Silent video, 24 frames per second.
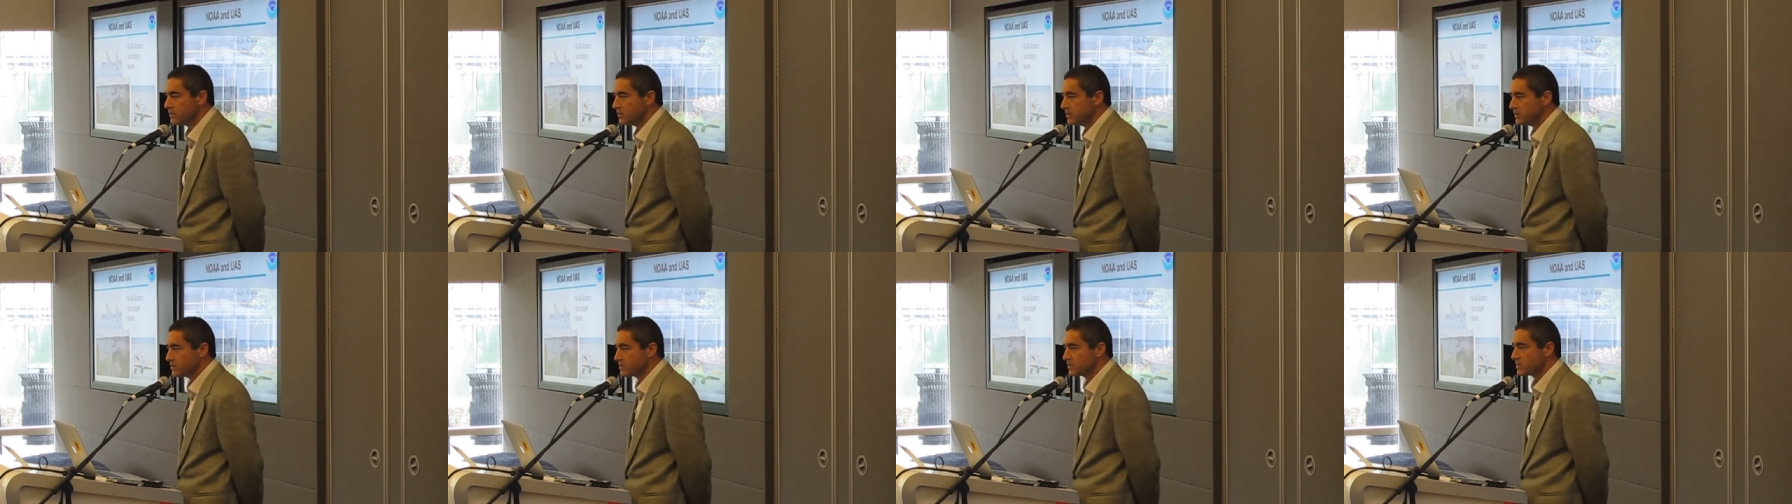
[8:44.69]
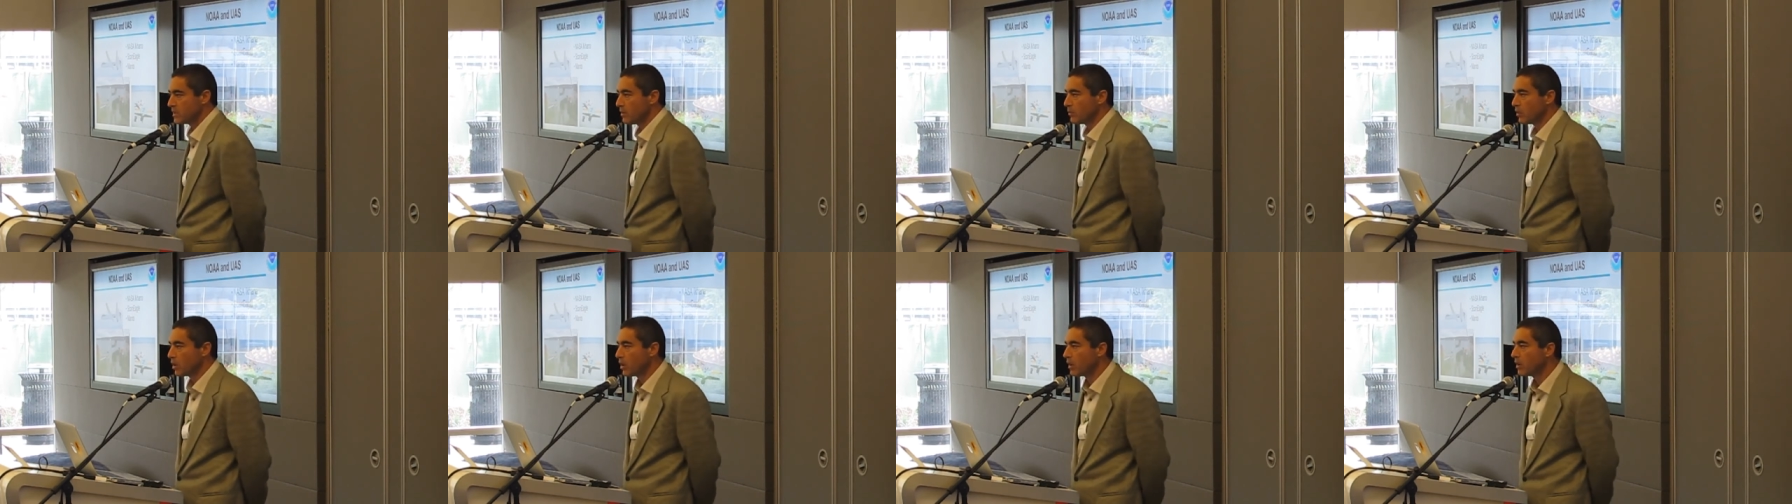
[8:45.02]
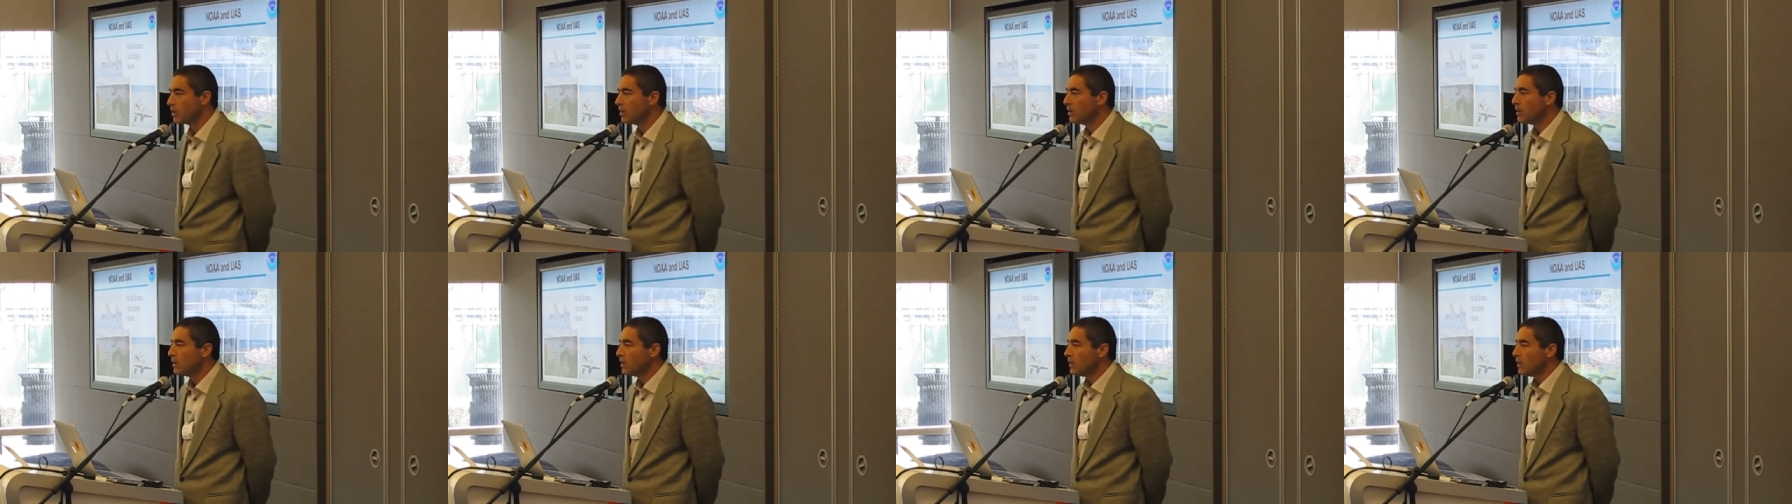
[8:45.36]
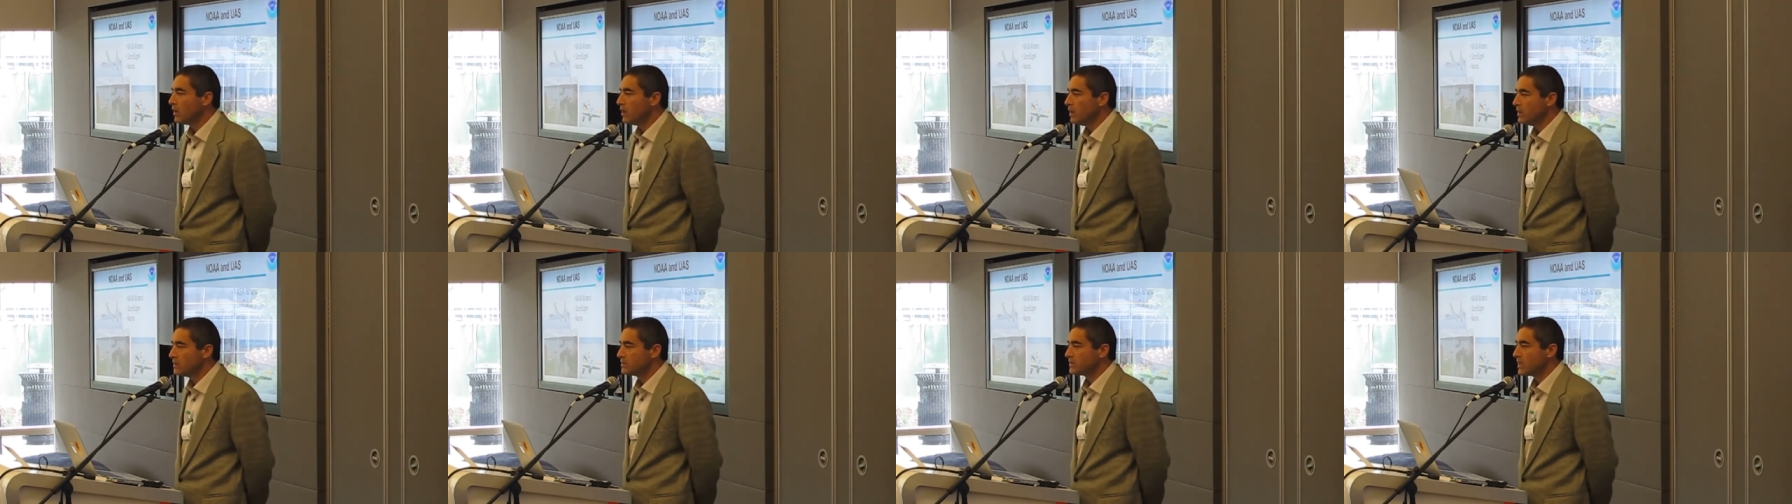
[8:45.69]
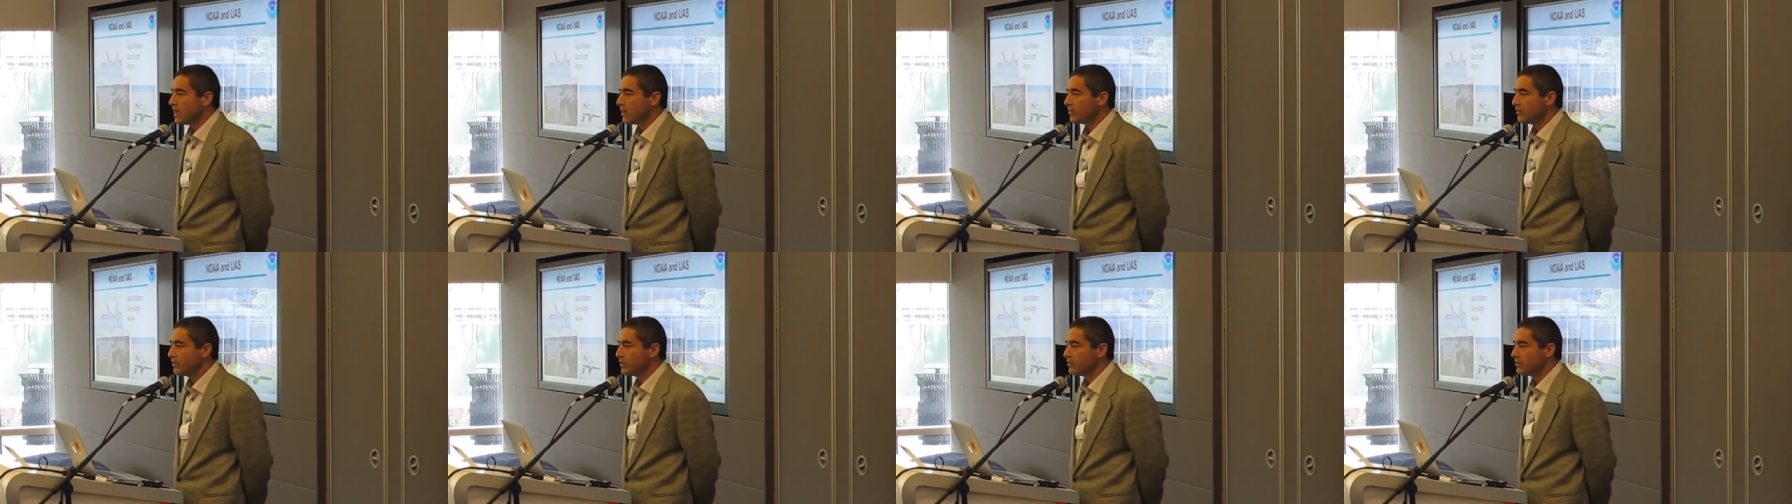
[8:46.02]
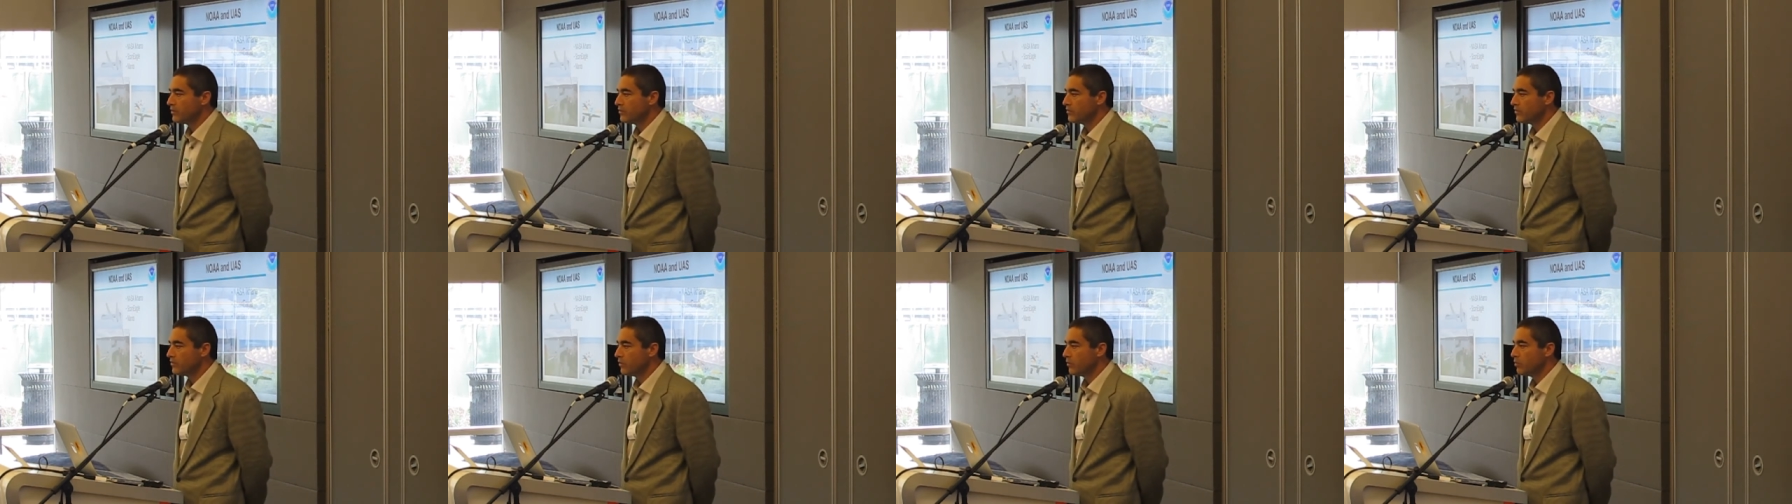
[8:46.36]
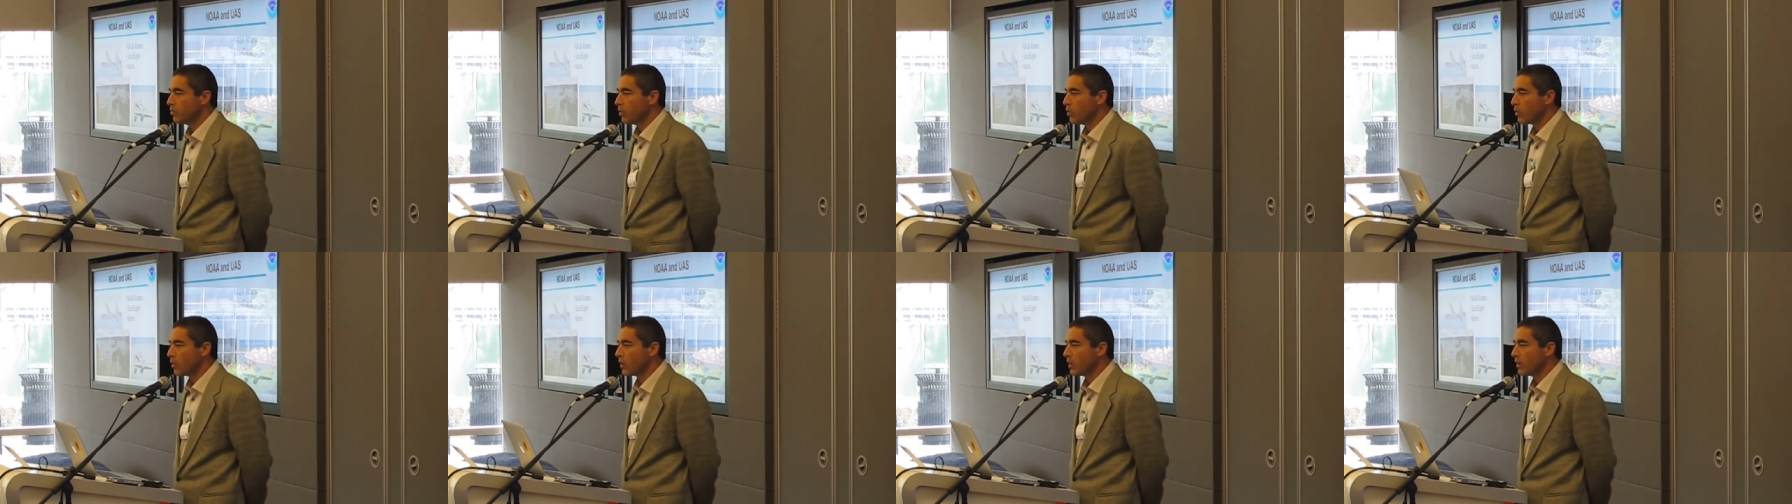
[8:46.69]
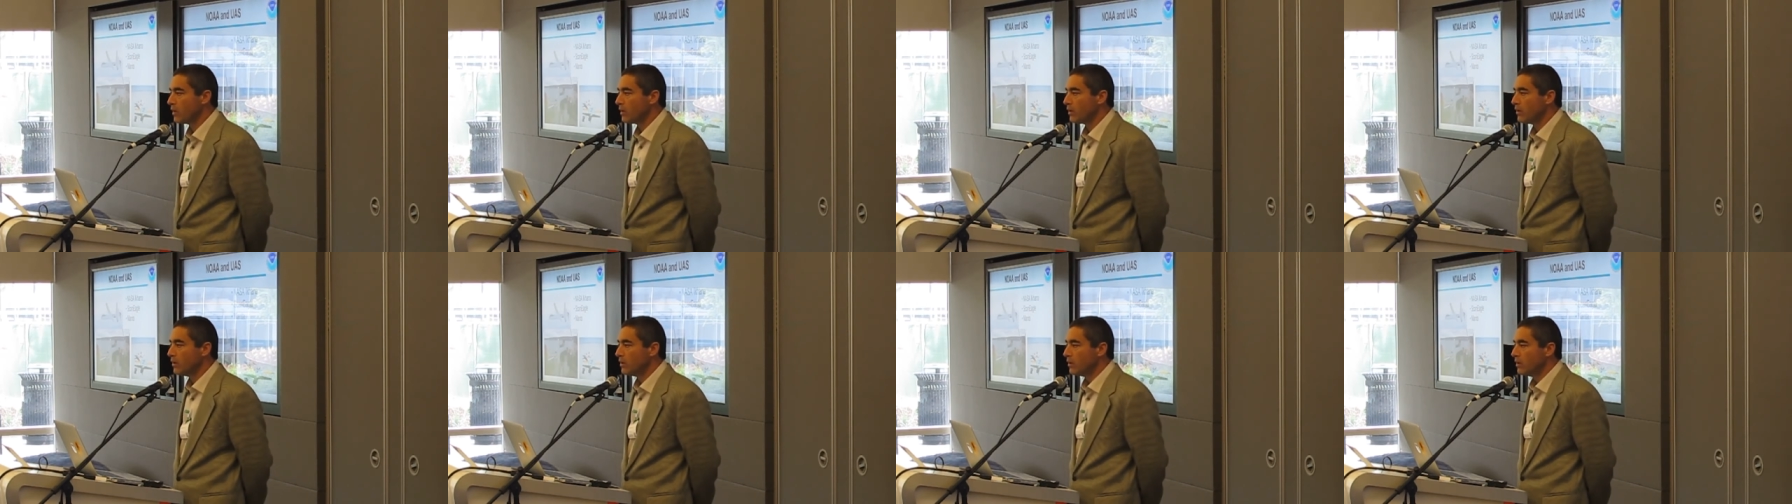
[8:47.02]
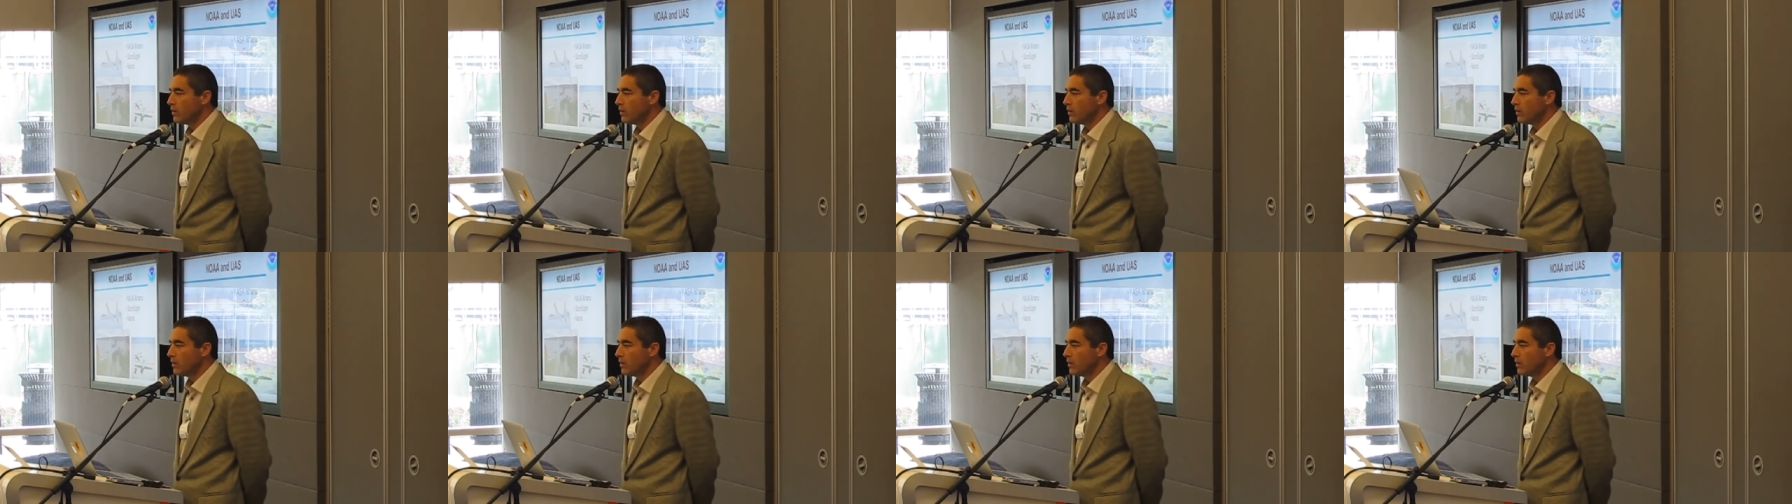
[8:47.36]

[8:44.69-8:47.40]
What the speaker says: this summer. It's out there to support